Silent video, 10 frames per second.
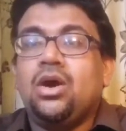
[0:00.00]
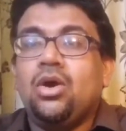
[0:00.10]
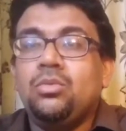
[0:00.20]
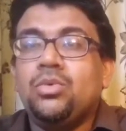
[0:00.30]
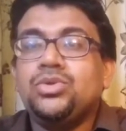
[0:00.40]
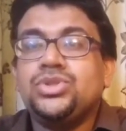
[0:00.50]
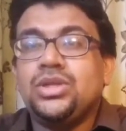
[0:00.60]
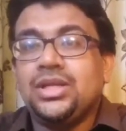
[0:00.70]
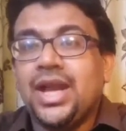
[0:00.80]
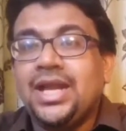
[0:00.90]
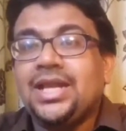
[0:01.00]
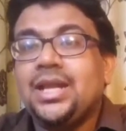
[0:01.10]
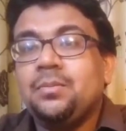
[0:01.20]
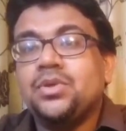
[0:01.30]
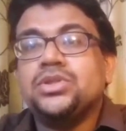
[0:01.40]
almost
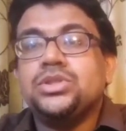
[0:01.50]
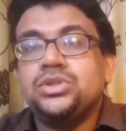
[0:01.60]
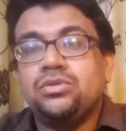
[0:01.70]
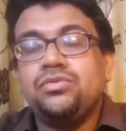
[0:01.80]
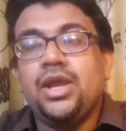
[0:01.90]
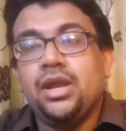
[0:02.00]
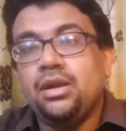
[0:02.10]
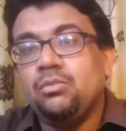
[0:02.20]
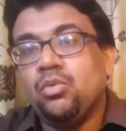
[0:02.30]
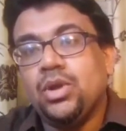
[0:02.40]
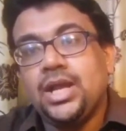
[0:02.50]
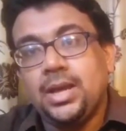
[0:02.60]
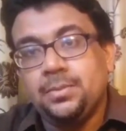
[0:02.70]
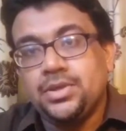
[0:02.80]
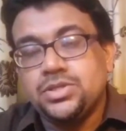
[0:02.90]
99% of air removal
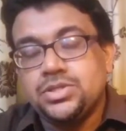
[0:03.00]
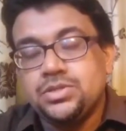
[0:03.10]
happens.